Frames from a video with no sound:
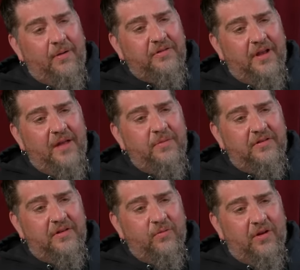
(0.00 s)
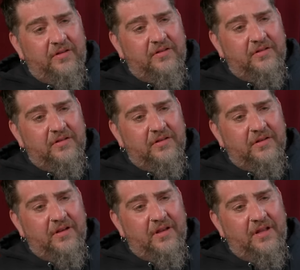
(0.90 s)
I was in Edmonton once,
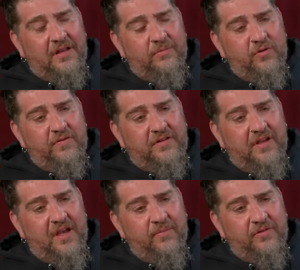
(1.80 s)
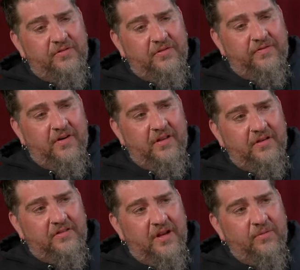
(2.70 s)
and they had to move the tables in front
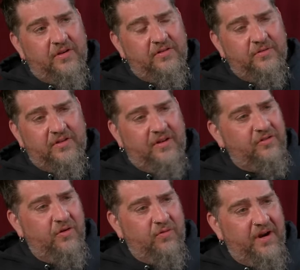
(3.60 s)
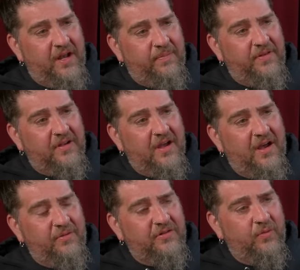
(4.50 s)
of the table because there's there no ramp, and the
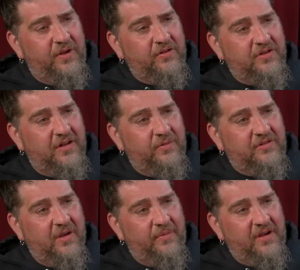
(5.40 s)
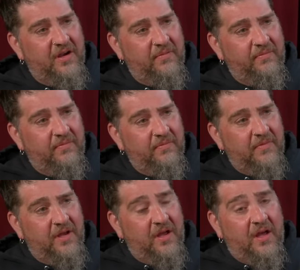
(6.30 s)
guy was in a wheelchair that was coming up.
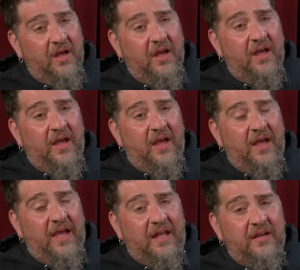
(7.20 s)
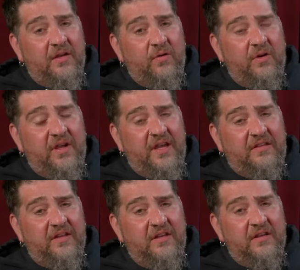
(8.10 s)
And he
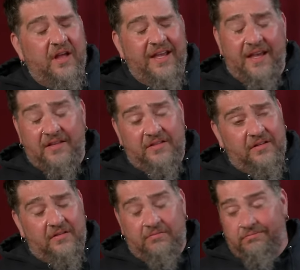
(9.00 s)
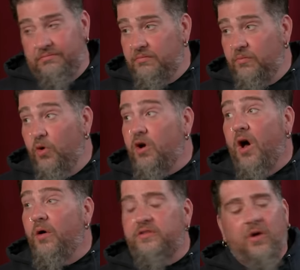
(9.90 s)
didn't, I guess he, we'll
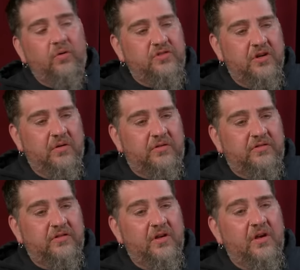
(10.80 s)
call it told jokes.